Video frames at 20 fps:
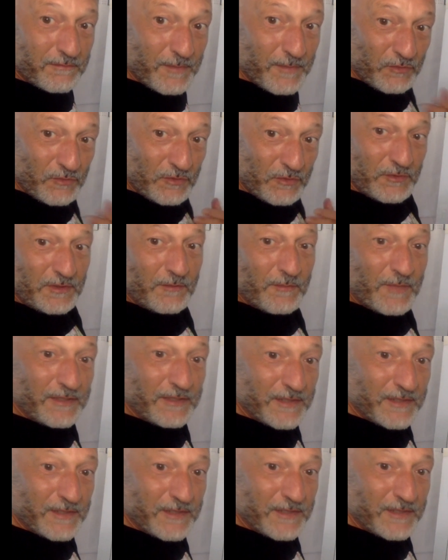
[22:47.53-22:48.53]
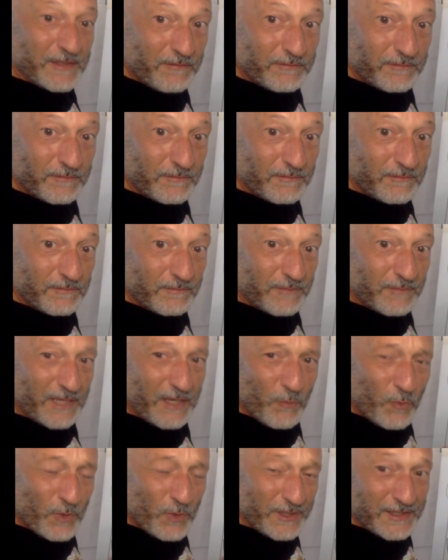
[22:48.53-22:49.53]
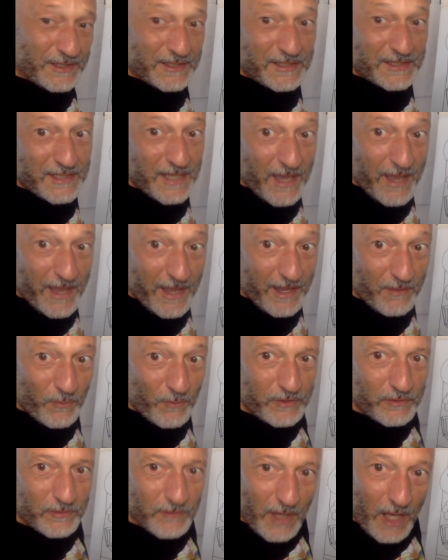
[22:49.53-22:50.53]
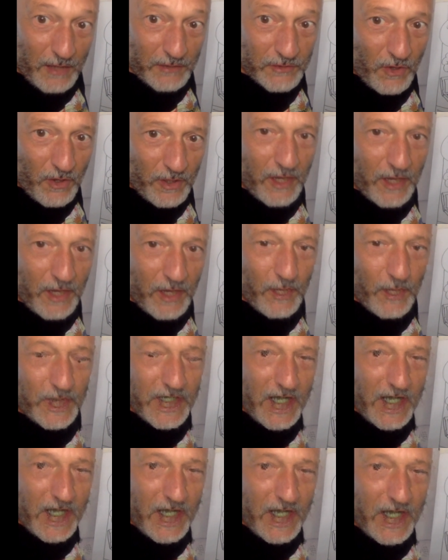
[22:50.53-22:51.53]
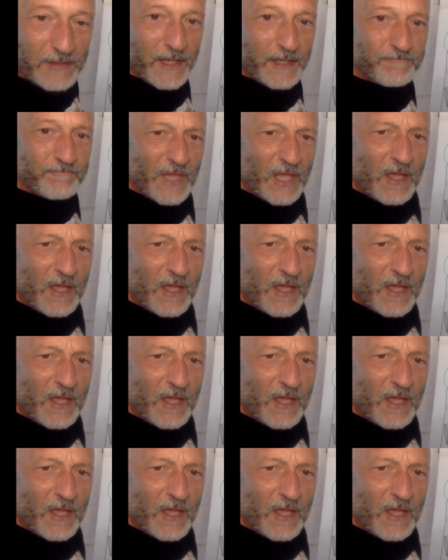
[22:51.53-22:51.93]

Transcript: I'm introducing myself. But I wouldn't say, when you logged on, I would not say,